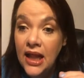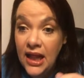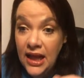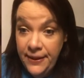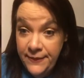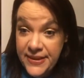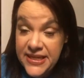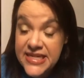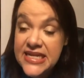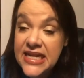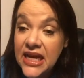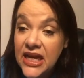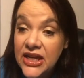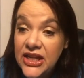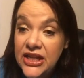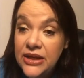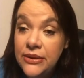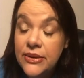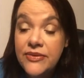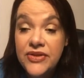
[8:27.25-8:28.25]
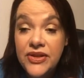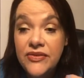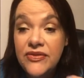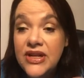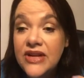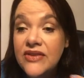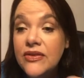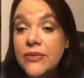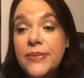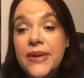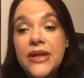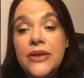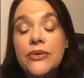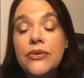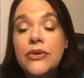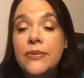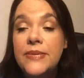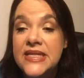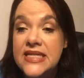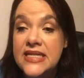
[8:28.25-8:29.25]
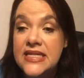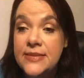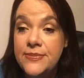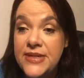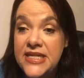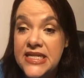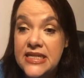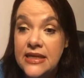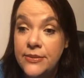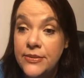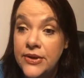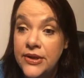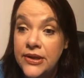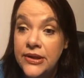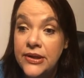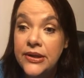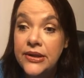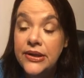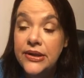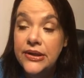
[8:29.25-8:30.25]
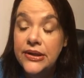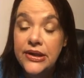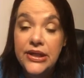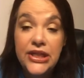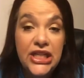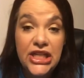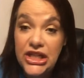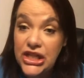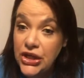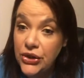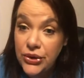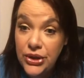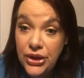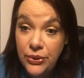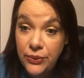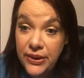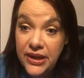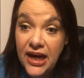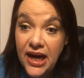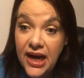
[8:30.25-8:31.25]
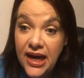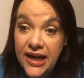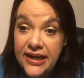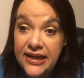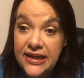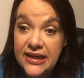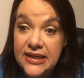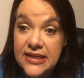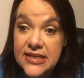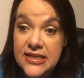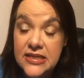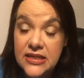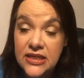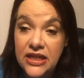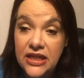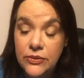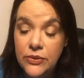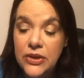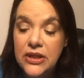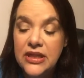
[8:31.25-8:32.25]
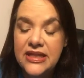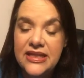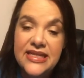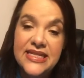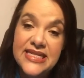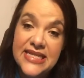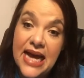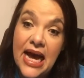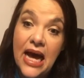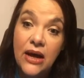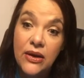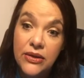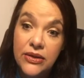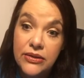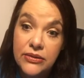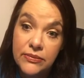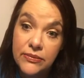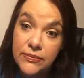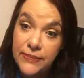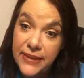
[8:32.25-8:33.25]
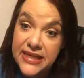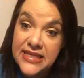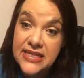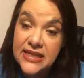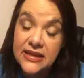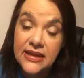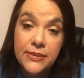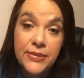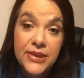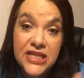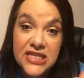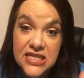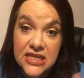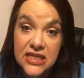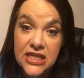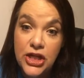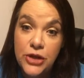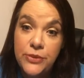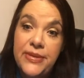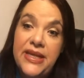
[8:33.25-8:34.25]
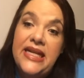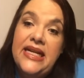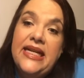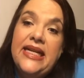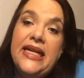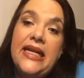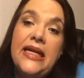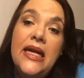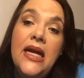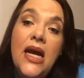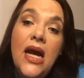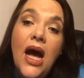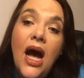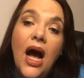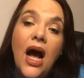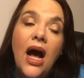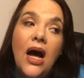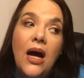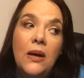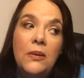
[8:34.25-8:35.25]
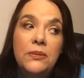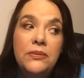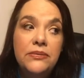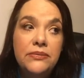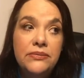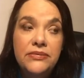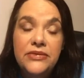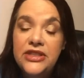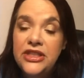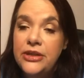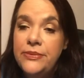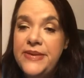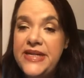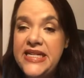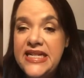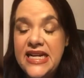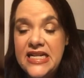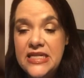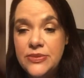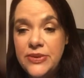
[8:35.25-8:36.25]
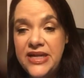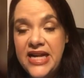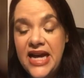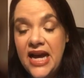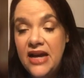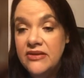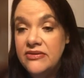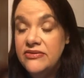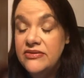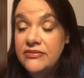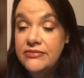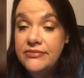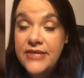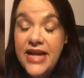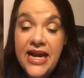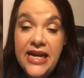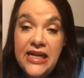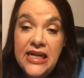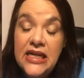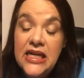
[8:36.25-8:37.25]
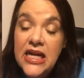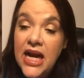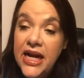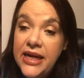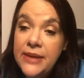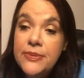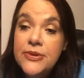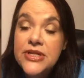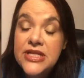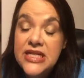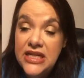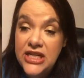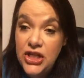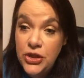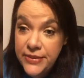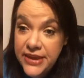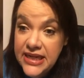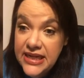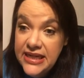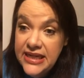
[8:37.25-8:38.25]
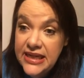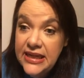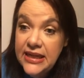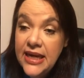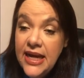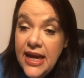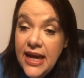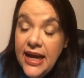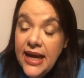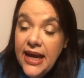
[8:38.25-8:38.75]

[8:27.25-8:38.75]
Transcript: Well, let me tell you, if you've never been through a Mississippi summer, you don't know what hot is, you know, well, in the South, basically, because of the humidity. Um, there'd be days we'd have 80, 90% humidity.